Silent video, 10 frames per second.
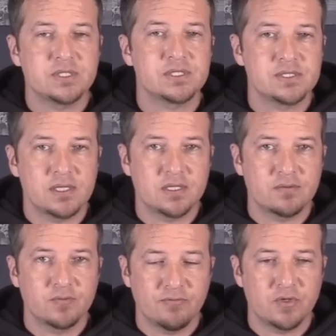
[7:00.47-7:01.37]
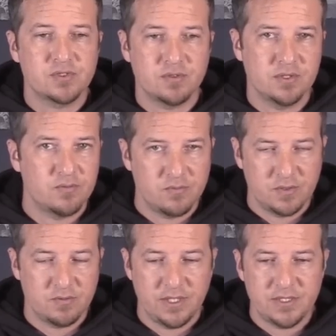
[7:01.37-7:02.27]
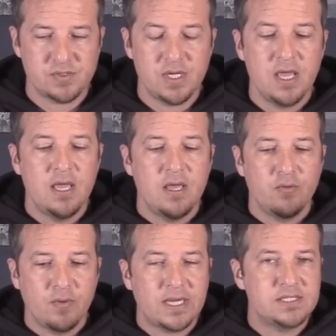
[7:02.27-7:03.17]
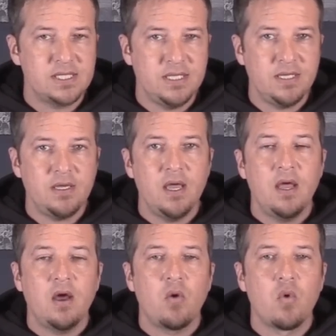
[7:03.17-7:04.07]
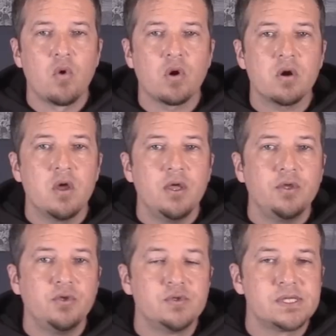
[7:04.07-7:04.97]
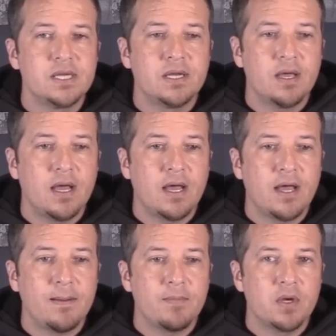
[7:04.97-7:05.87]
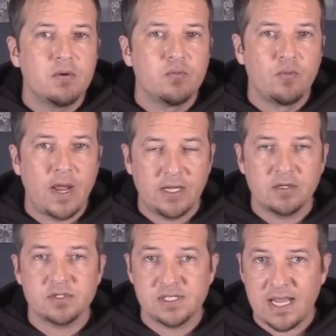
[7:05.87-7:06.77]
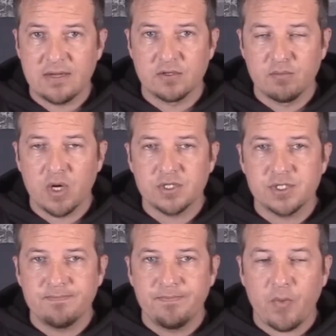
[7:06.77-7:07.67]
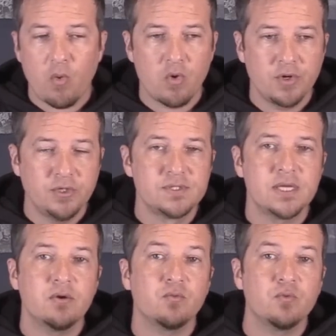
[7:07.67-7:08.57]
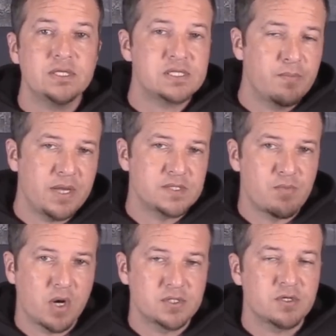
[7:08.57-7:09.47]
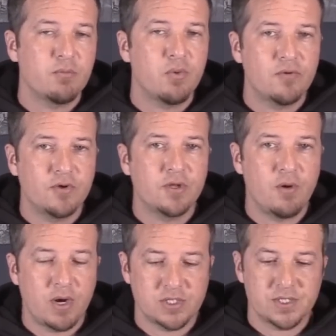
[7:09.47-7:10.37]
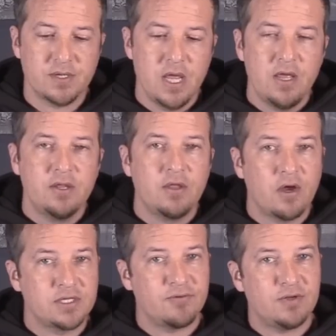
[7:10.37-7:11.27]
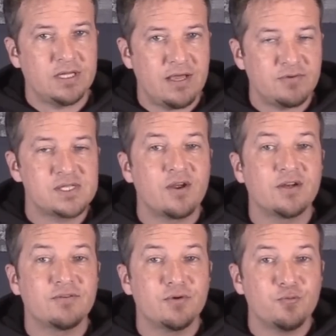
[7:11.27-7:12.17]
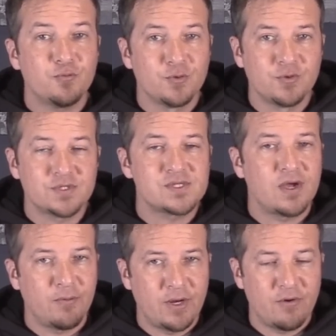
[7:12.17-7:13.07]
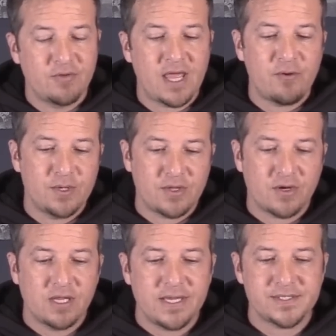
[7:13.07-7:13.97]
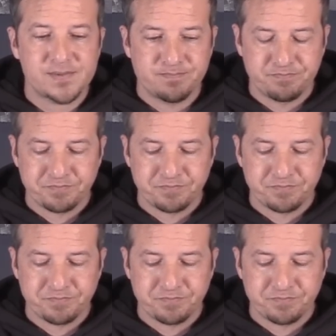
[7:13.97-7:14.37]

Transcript: which is uh, referred to in the, the, industry, Reg T, or using um, regular standard margin, or using risk based margin or portfolio margin. There are different levels, there are different rules. So I went over that with our clients.